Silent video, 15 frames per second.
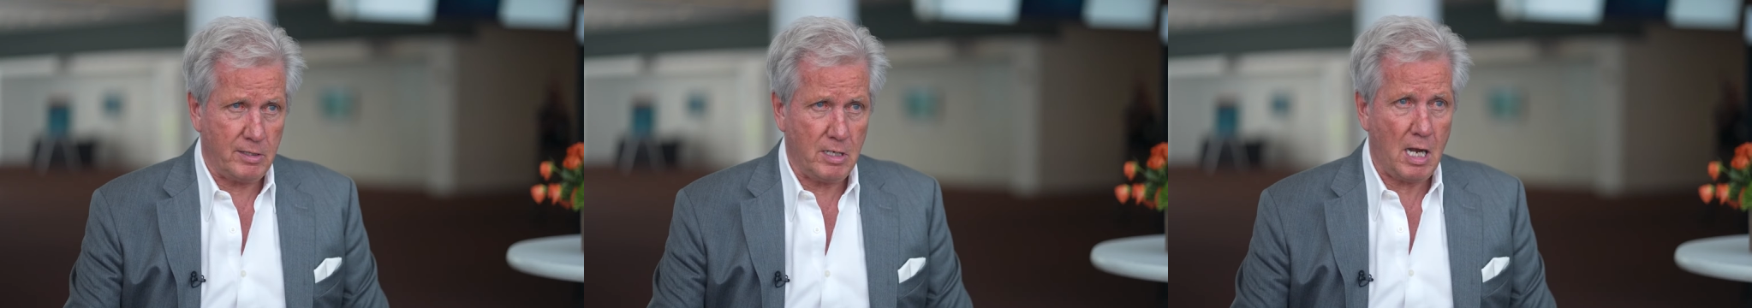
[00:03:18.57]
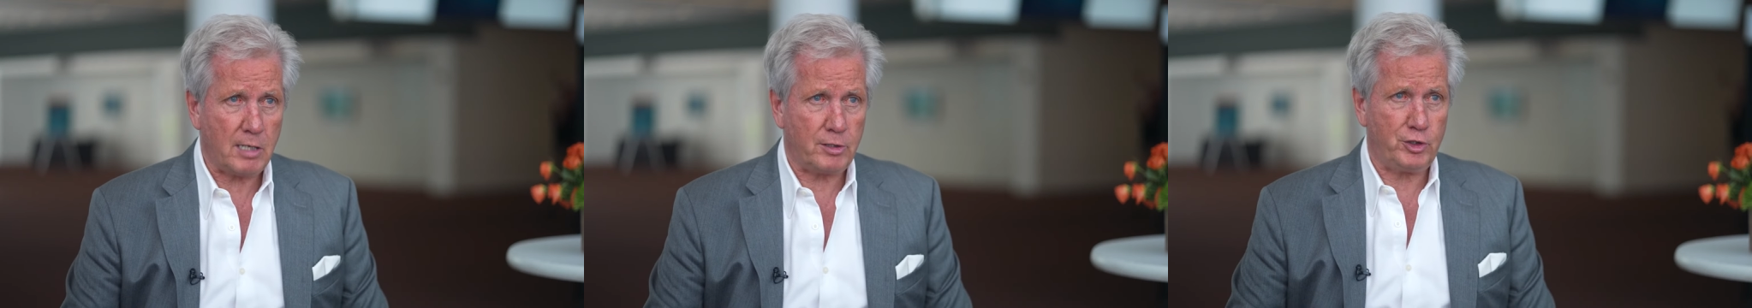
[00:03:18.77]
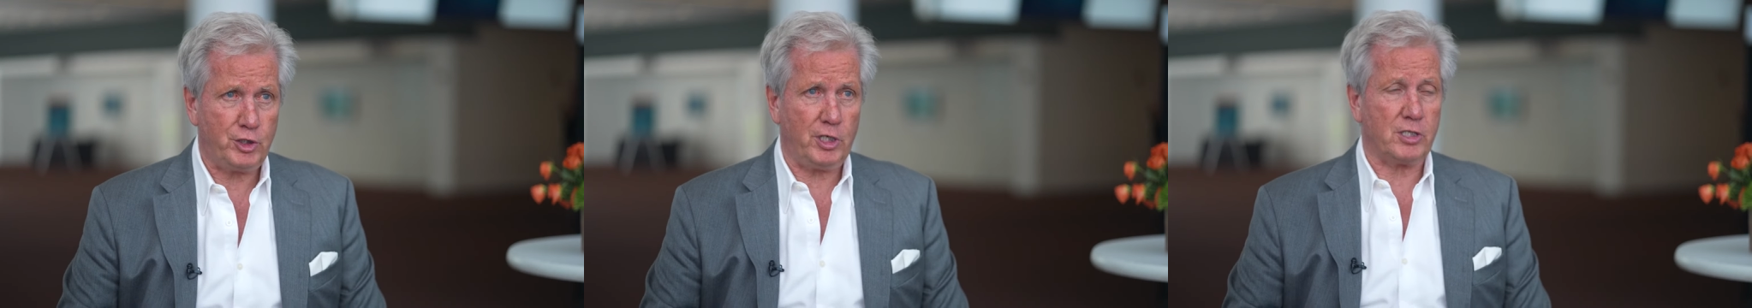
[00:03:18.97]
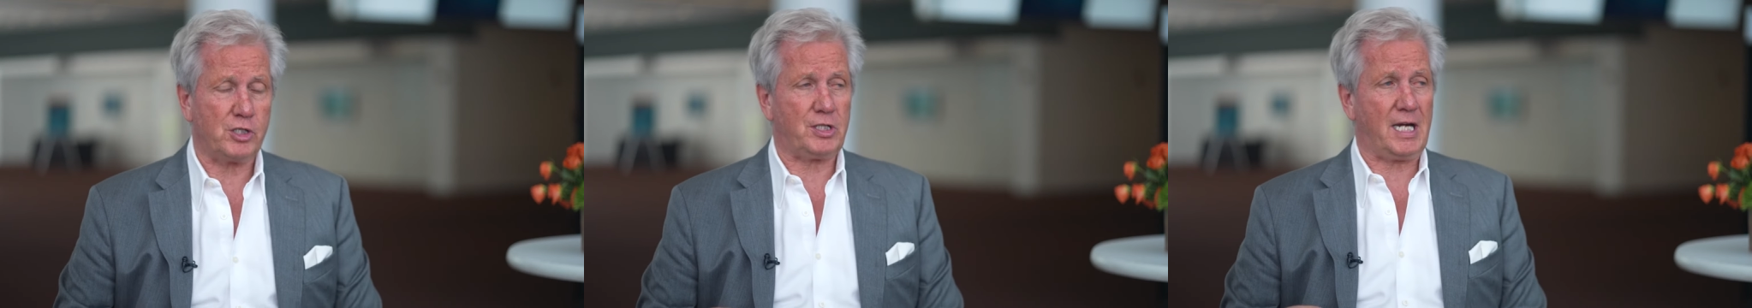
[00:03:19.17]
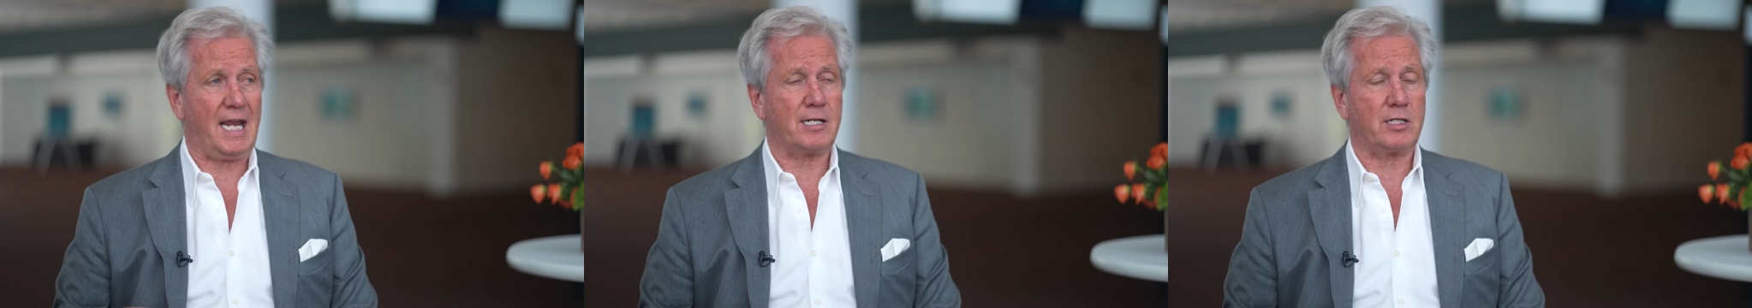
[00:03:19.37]
not
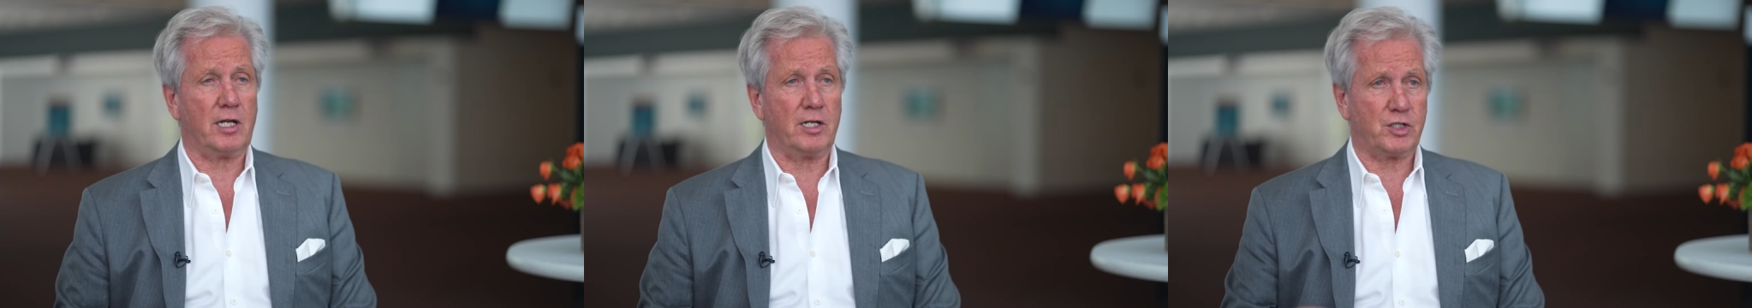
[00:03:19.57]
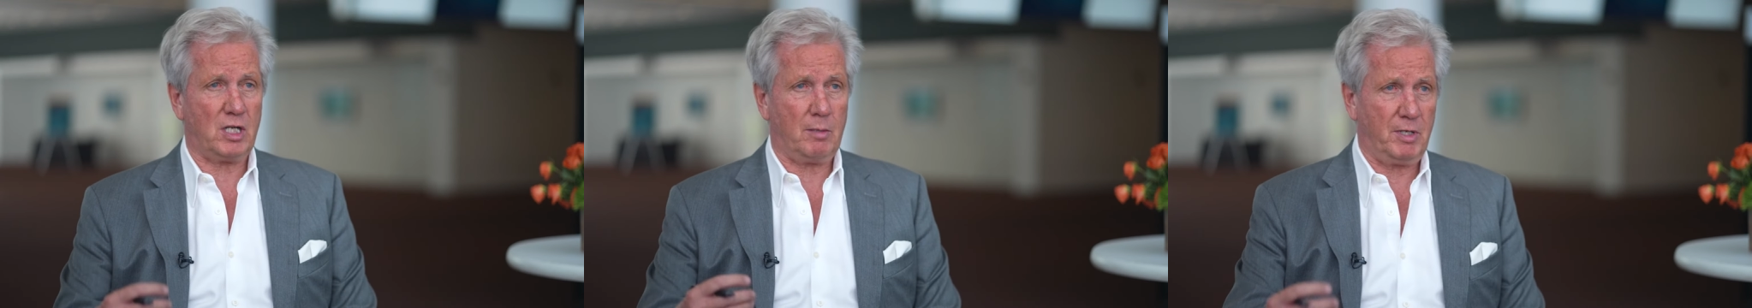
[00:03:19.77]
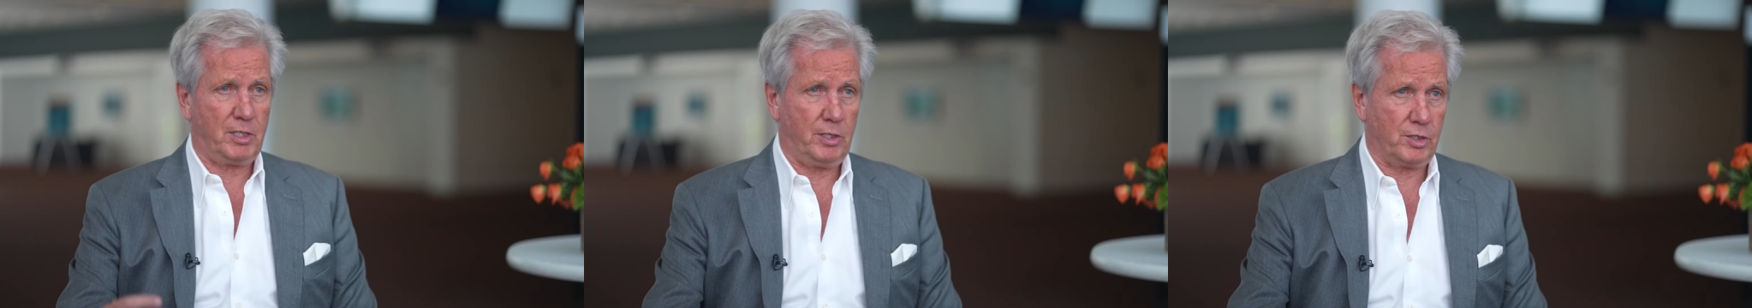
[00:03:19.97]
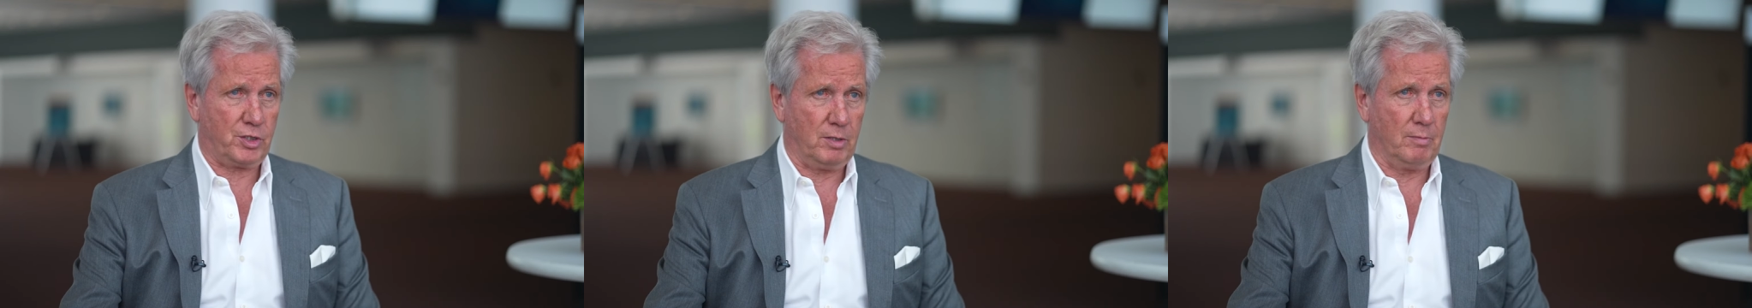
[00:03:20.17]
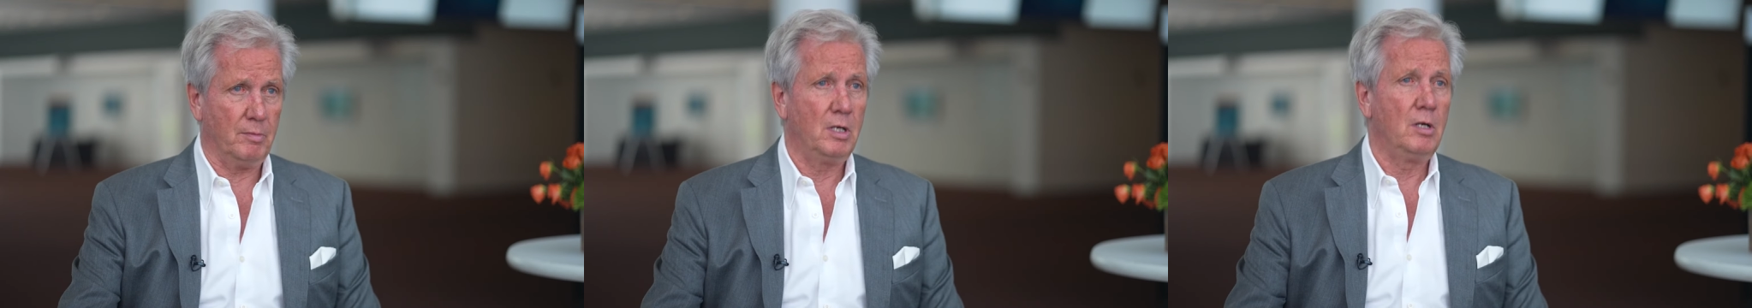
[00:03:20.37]
just
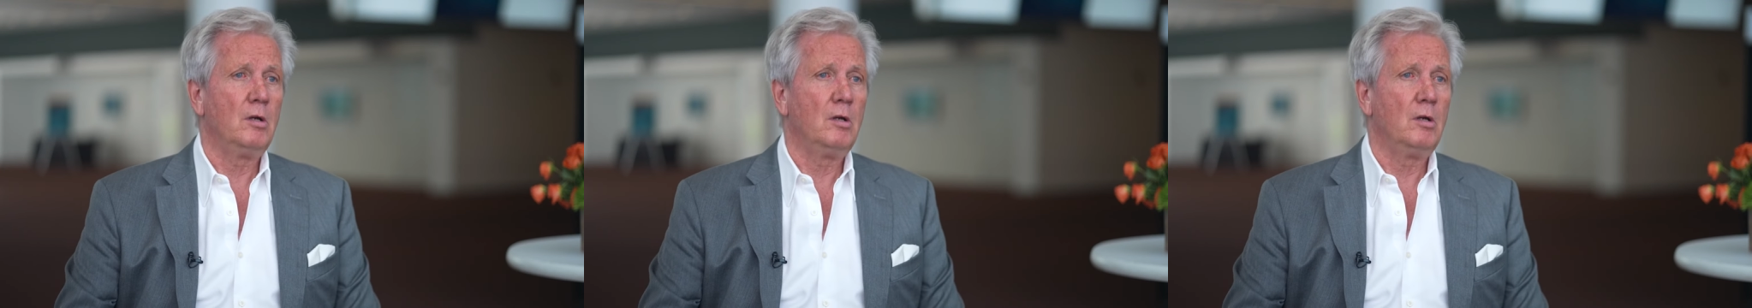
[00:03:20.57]
anti-Semitism,